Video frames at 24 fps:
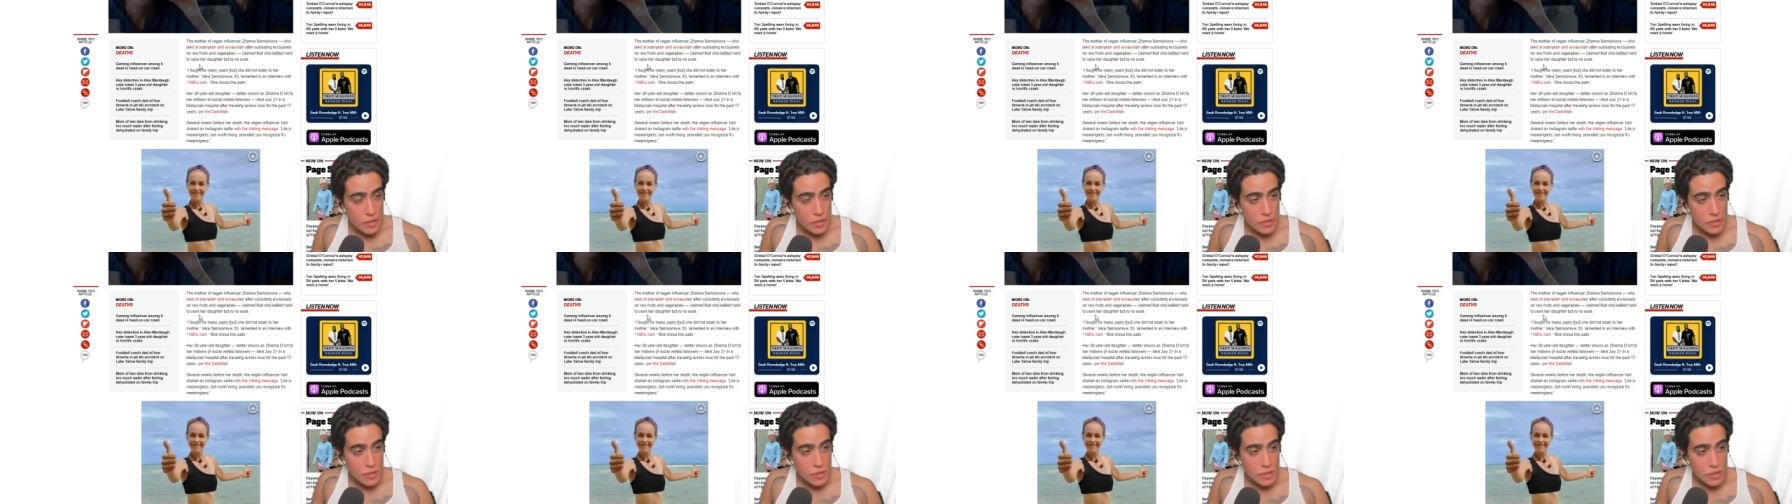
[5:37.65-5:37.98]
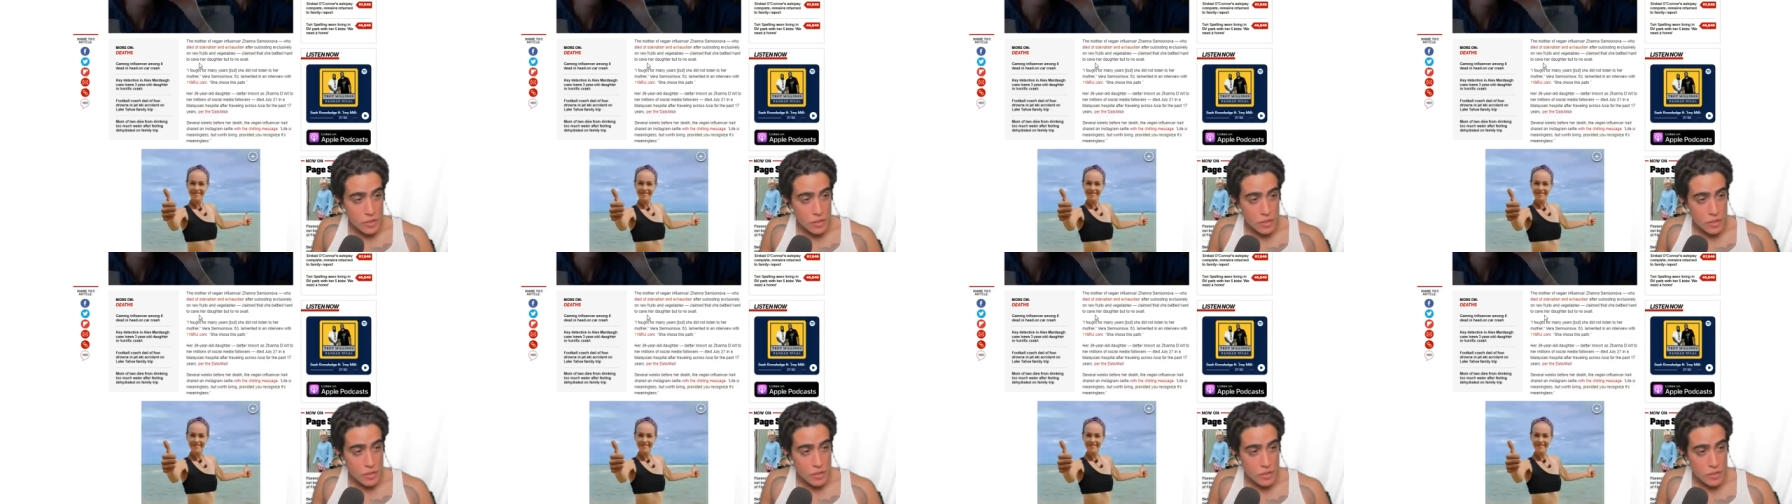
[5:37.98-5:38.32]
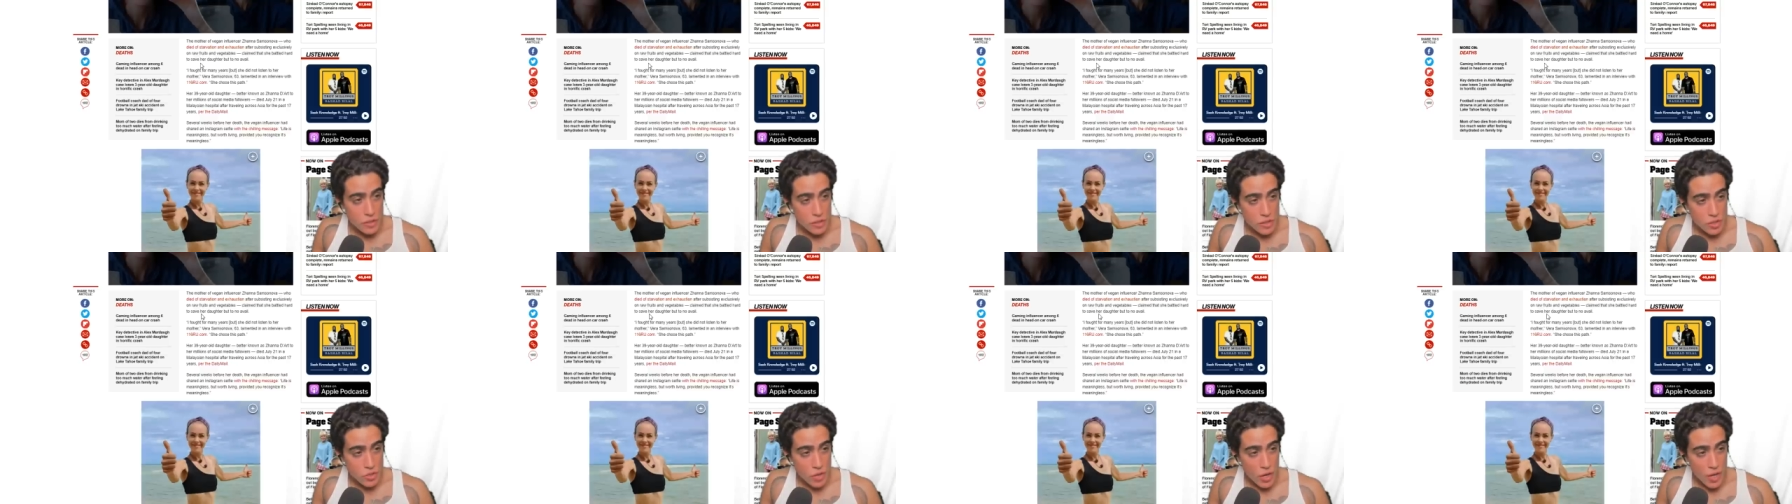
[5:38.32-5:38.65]
to
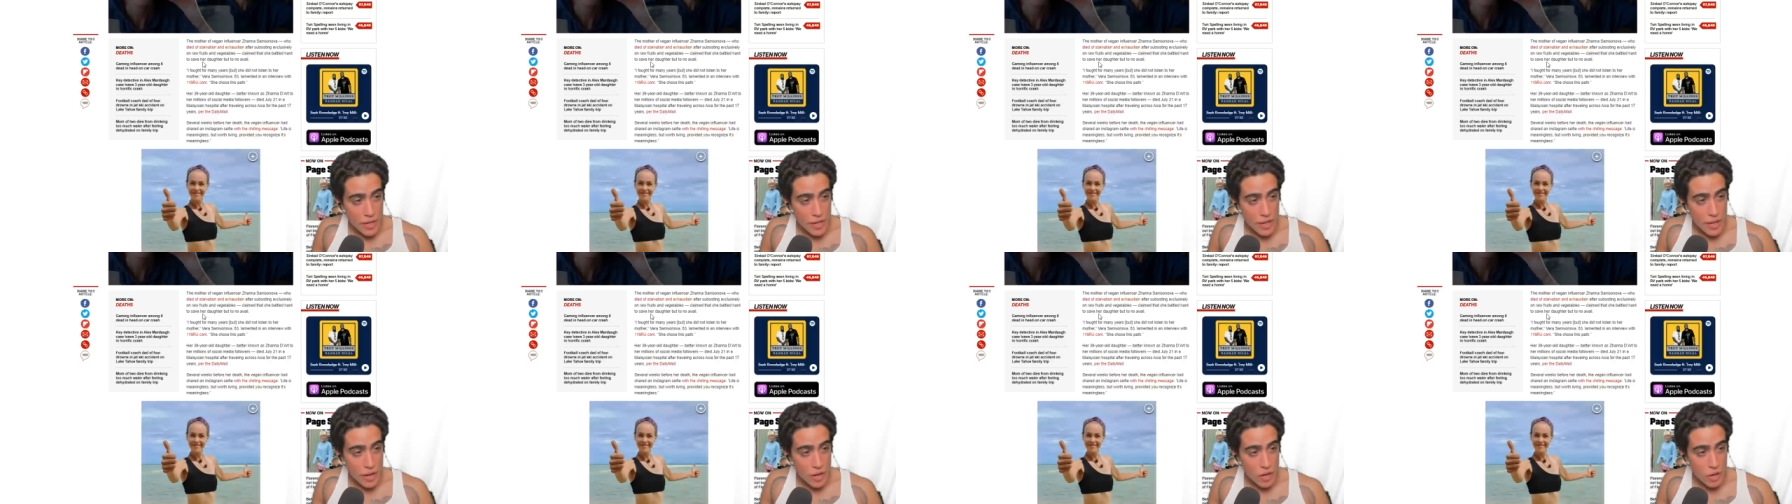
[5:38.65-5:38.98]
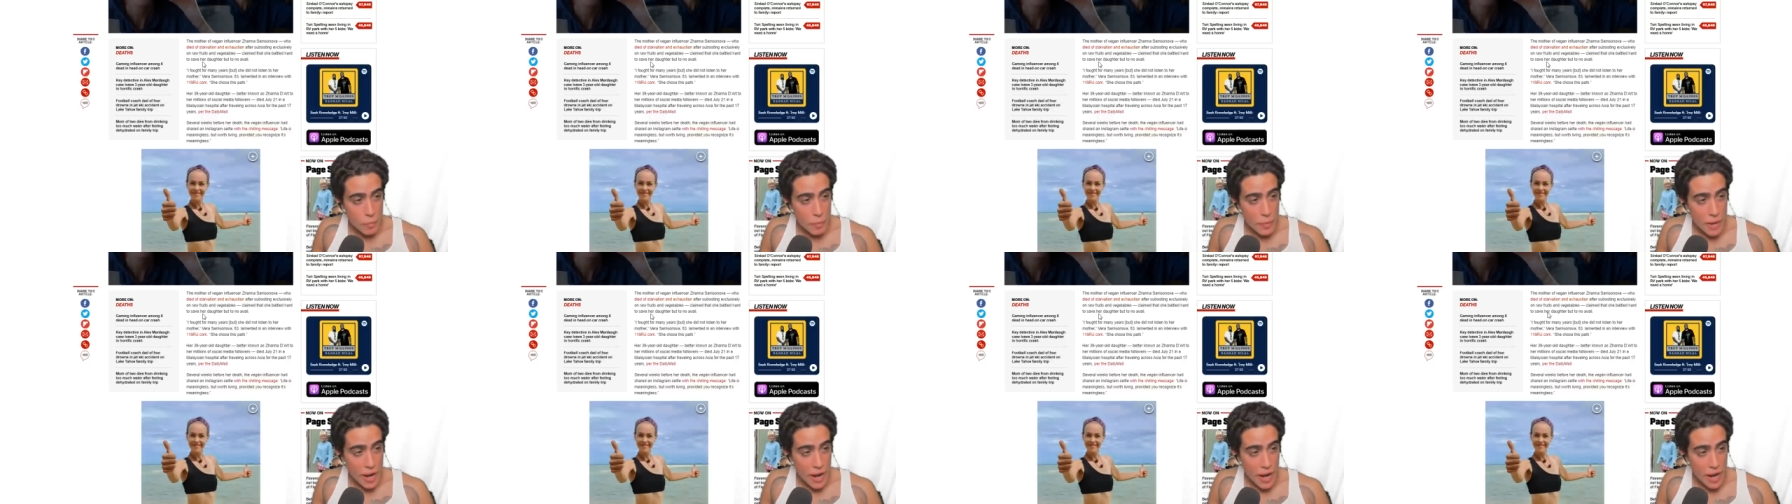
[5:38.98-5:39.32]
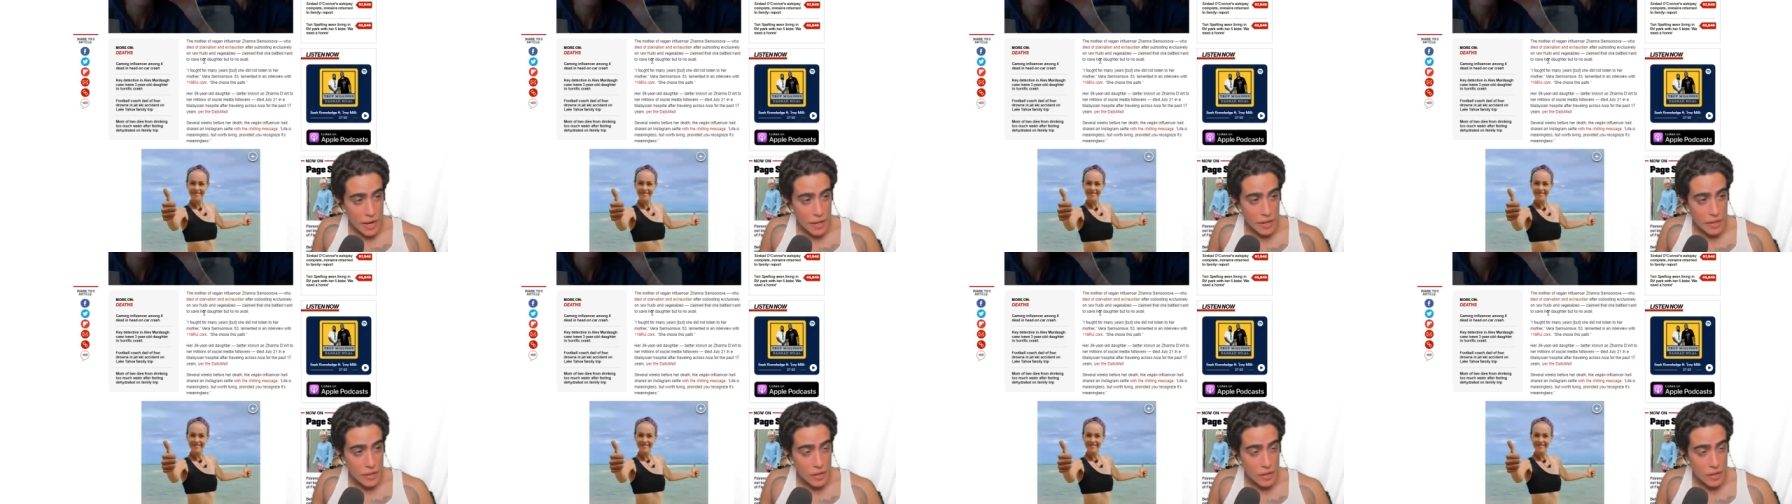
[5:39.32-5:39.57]
to try to get her back,